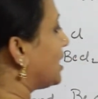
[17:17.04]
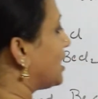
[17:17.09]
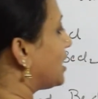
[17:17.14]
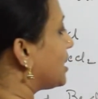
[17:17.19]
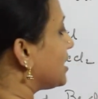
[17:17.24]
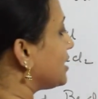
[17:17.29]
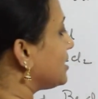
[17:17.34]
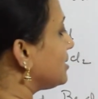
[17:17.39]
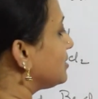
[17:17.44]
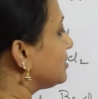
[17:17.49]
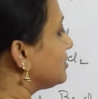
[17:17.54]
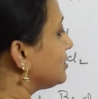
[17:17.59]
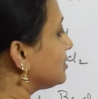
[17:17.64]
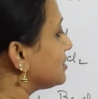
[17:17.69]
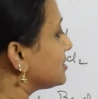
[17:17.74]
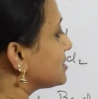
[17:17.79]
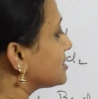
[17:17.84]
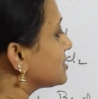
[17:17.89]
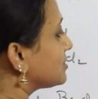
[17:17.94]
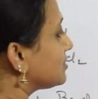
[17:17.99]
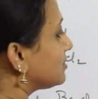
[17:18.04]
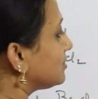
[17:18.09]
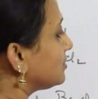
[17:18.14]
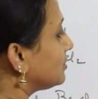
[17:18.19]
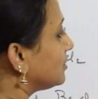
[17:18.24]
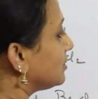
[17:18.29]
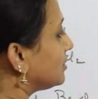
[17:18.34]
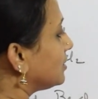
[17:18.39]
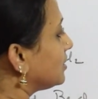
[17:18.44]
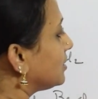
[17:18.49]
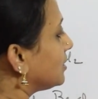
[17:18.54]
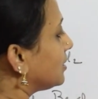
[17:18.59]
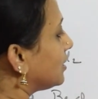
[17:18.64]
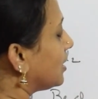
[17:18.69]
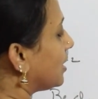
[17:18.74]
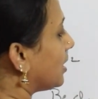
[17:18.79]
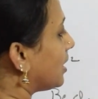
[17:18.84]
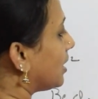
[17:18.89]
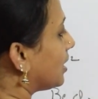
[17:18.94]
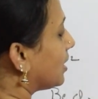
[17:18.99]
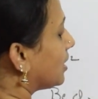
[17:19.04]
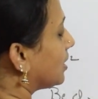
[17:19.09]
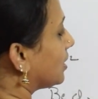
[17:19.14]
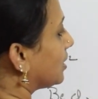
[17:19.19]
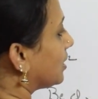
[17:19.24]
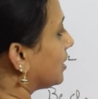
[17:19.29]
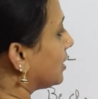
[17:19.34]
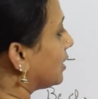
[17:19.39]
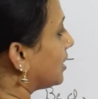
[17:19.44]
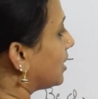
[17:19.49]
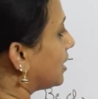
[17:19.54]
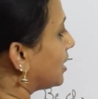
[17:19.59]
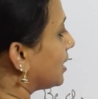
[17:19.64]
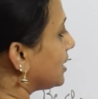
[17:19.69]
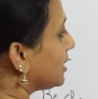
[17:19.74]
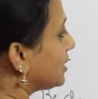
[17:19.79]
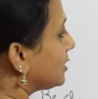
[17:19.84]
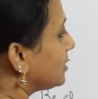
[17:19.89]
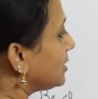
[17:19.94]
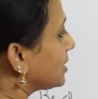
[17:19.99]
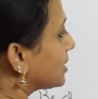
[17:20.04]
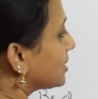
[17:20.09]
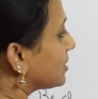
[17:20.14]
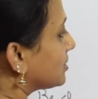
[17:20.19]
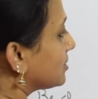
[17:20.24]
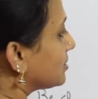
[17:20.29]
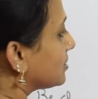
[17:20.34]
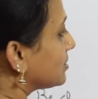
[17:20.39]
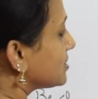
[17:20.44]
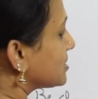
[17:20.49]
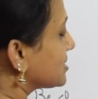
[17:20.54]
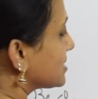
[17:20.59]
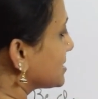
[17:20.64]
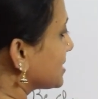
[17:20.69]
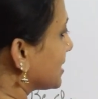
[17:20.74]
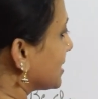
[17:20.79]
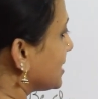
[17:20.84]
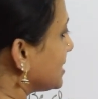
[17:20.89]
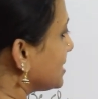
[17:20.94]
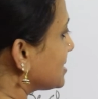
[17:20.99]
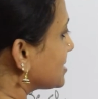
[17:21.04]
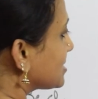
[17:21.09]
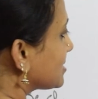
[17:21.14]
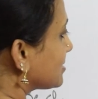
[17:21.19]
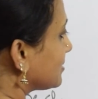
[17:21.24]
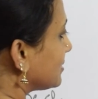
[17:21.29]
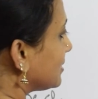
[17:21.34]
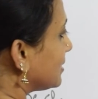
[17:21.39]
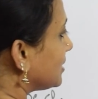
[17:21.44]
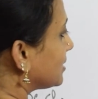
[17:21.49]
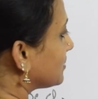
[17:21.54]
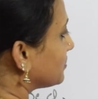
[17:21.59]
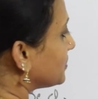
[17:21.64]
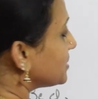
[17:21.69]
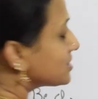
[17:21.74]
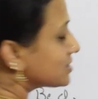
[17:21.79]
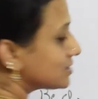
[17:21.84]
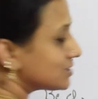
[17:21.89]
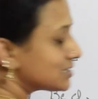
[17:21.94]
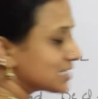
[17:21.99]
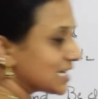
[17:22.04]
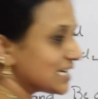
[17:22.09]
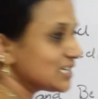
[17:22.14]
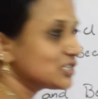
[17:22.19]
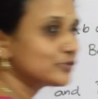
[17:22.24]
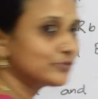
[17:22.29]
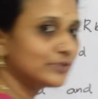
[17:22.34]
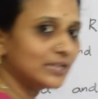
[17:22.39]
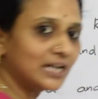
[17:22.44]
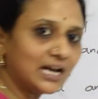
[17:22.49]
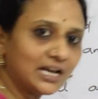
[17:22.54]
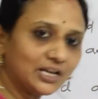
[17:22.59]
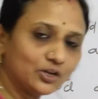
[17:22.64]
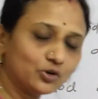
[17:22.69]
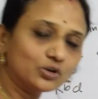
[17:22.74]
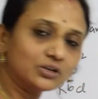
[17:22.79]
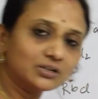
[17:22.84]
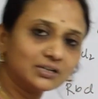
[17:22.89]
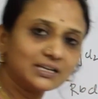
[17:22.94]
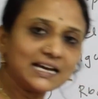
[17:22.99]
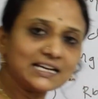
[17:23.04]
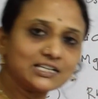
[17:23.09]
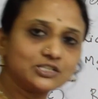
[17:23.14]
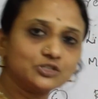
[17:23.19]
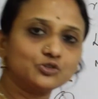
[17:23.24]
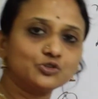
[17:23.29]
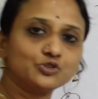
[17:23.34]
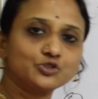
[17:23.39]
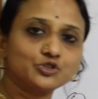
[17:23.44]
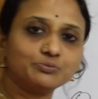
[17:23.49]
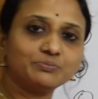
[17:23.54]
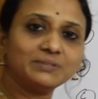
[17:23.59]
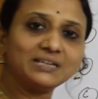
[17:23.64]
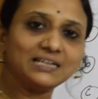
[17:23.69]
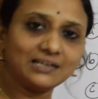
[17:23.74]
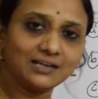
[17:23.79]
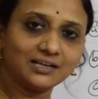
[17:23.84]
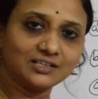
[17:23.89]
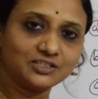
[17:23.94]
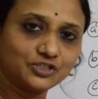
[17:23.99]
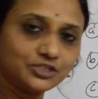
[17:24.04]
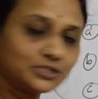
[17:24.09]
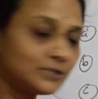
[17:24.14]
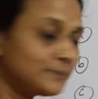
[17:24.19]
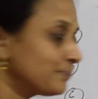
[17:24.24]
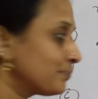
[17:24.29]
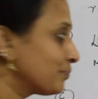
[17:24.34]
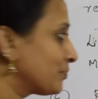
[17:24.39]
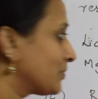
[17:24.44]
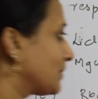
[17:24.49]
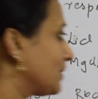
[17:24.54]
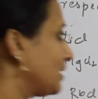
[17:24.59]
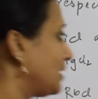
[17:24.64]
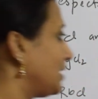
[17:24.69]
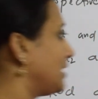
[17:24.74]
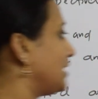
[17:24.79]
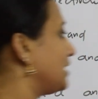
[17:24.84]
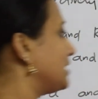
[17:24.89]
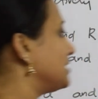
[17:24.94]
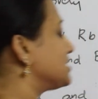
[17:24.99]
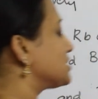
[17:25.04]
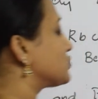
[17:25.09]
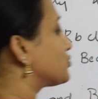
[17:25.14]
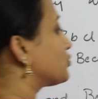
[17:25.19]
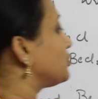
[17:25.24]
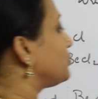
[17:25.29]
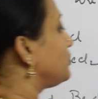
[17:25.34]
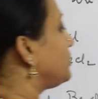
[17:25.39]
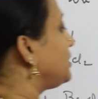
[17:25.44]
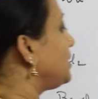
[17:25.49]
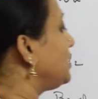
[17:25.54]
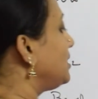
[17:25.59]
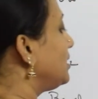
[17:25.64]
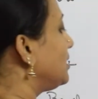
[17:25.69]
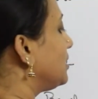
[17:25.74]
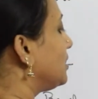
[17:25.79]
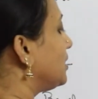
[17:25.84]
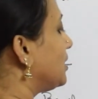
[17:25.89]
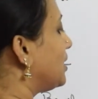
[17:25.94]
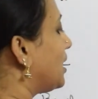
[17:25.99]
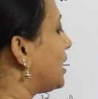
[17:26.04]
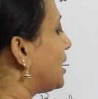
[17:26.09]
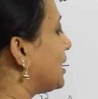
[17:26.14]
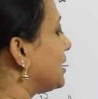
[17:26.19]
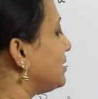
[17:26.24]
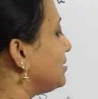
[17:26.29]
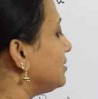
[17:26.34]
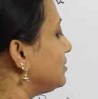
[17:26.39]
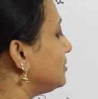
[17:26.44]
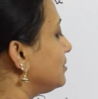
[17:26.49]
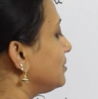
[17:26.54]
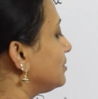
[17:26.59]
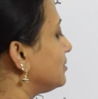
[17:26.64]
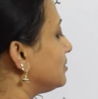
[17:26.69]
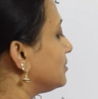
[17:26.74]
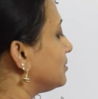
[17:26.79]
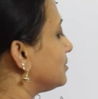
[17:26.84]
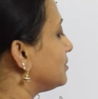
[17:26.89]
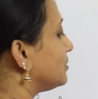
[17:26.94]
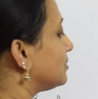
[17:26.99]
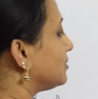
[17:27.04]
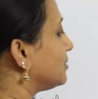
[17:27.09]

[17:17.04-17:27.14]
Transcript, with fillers: Higher is a ionic size, means the size of the ion, cation should be larger, hence would be higher